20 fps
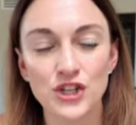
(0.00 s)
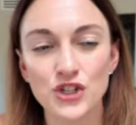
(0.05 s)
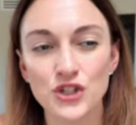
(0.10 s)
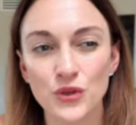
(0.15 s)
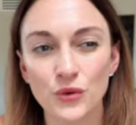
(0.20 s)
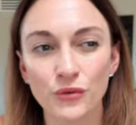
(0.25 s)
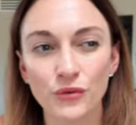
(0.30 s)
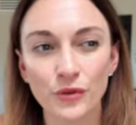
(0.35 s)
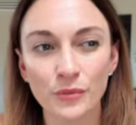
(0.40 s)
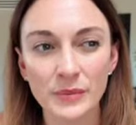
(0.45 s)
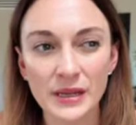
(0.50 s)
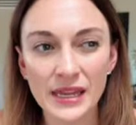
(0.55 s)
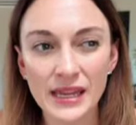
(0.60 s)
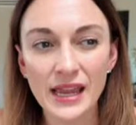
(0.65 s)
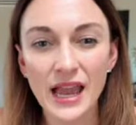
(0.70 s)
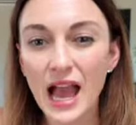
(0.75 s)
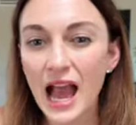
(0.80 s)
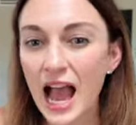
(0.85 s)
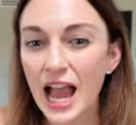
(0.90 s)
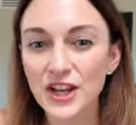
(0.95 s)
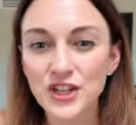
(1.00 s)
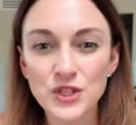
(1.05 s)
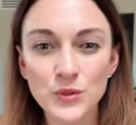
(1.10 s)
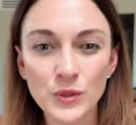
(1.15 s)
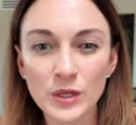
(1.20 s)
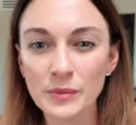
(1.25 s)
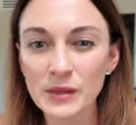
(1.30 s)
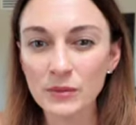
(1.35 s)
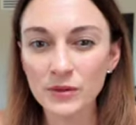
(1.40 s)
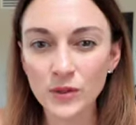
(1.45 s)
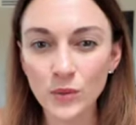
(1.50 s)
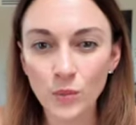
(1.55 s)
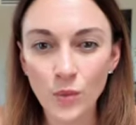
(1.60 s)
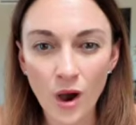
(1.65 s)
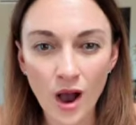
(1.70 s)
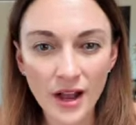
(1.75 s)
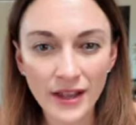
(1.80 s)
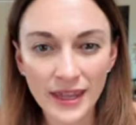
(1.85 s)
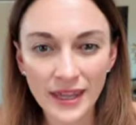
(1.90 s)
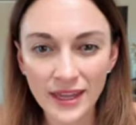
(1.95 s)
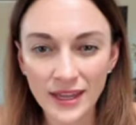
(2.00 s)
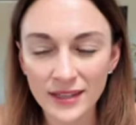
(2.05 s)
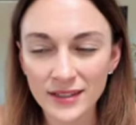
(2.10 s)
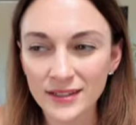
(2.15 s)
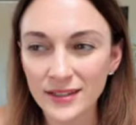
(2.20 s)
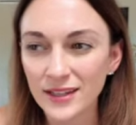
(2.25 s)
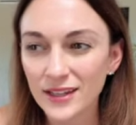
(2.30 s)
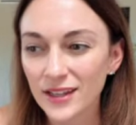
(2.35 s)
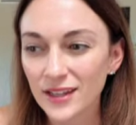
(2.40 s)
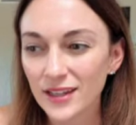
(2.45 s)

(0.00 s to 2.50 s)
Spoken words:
So for me, I just want to be able to walk in,